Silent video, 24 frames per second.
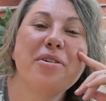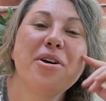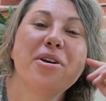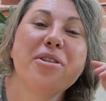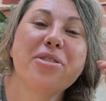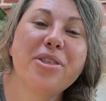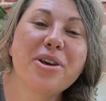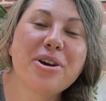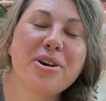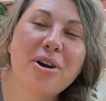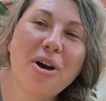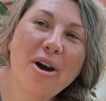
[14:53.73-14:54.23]

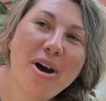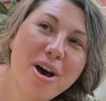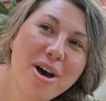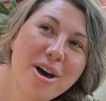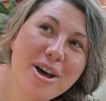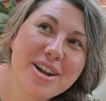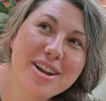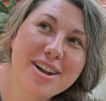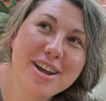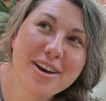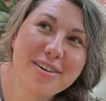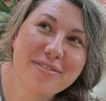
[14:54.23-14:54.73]
The
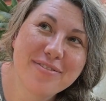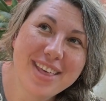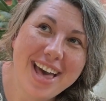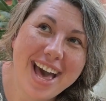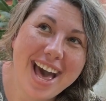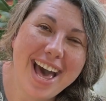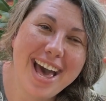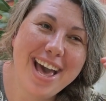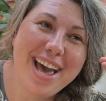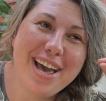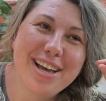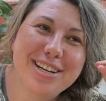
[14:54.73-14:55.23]
con of
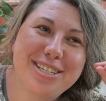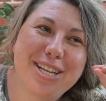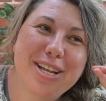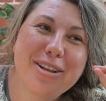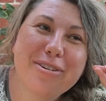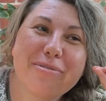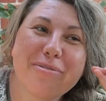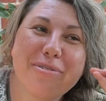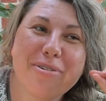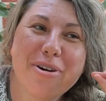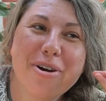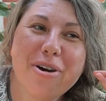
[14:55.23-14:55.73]
that
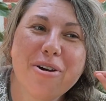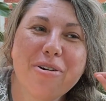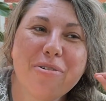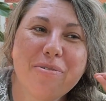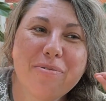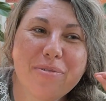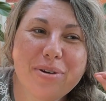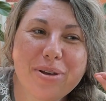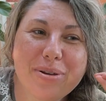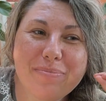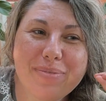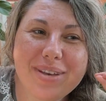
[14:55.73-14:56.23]

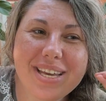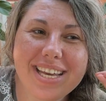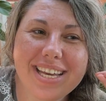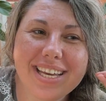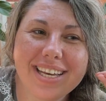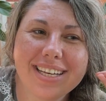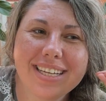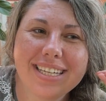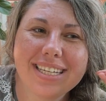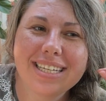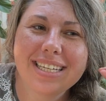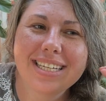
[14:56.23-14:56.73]
would be
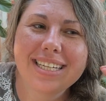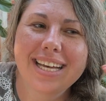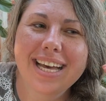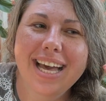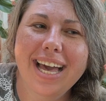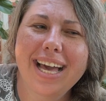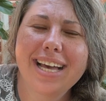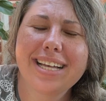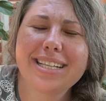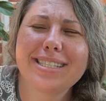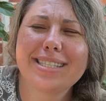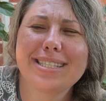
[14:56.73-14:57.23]

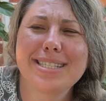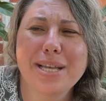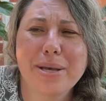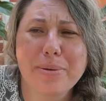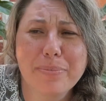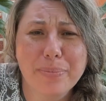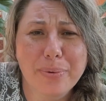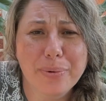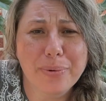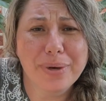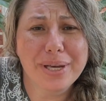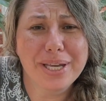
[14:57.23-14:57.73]
at some
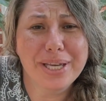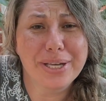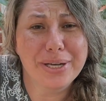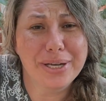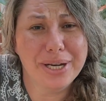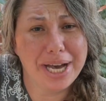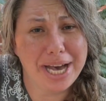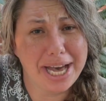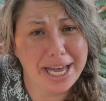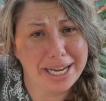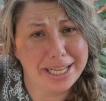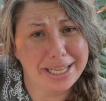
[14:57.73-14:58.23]
point you
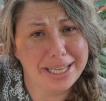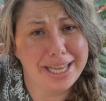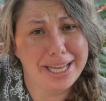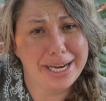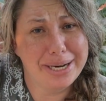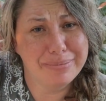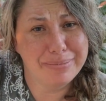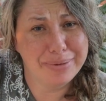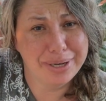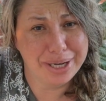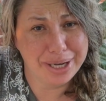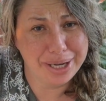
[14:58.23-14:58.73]
gotta let
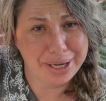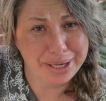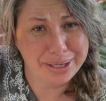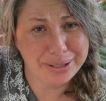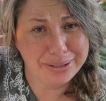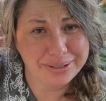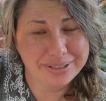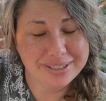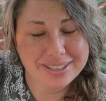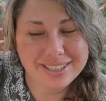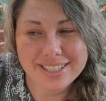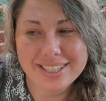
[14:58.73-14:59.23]
them
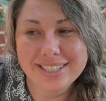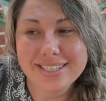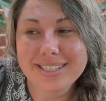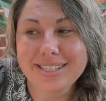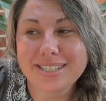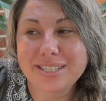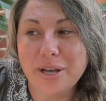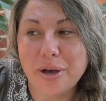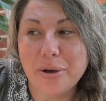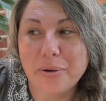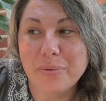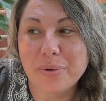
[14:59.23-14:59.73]
go. And
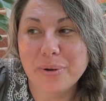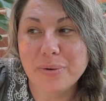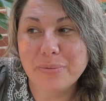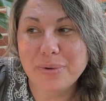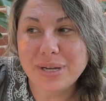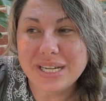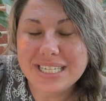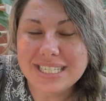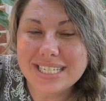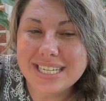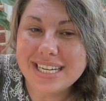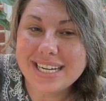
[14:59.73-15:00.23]
so when we
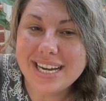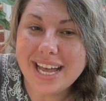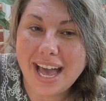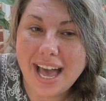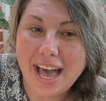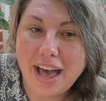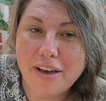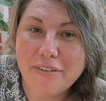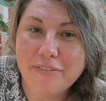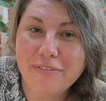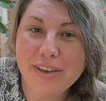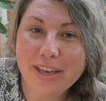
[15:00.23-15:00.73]
did
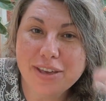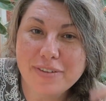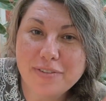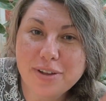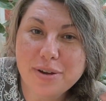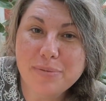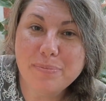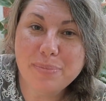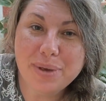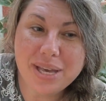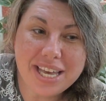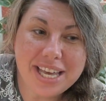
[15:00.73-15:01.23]
have
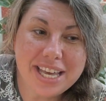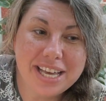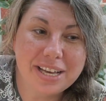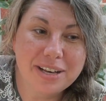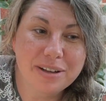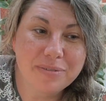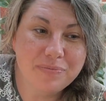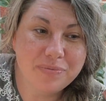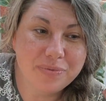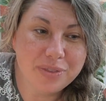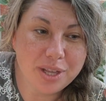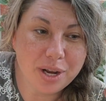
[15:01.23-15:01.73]
even
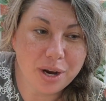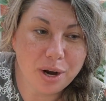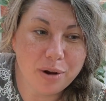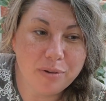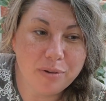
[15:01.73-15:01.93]
Ping, they're